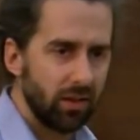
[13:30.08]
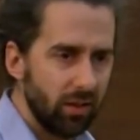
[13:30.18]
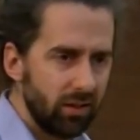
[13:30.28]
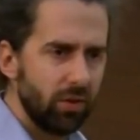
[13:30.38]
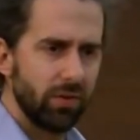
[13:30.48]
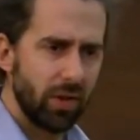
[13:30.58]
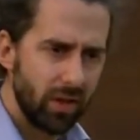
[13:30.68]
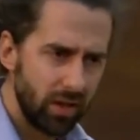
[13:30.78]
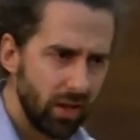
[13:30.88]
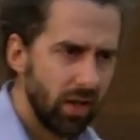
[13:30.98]
a sort of
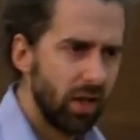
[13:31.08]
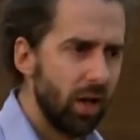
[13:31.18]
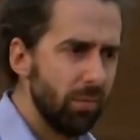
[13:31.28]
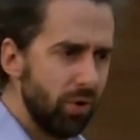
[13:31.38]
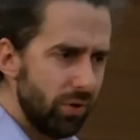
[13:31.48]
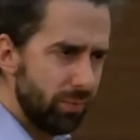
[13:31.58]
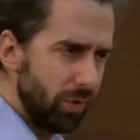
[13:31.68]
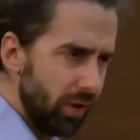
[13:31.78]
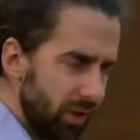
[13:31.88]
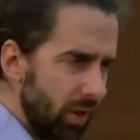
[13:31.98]
a, a
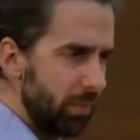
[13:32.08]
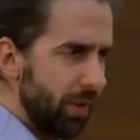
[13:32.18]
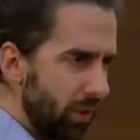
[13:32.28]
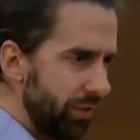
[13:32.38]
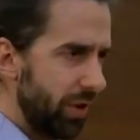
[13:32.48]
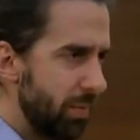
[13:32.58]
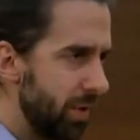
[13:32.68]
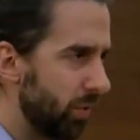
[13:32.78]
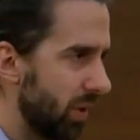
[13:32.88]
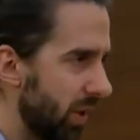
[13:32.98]
movement that can appeal to the
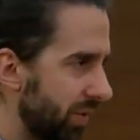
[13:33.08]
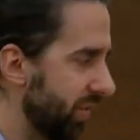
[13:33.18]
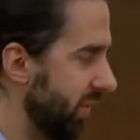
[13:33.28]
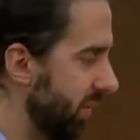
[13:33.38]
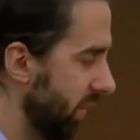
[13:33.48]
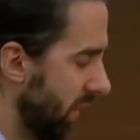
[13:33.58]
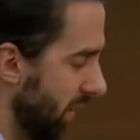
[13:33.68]
middle classes.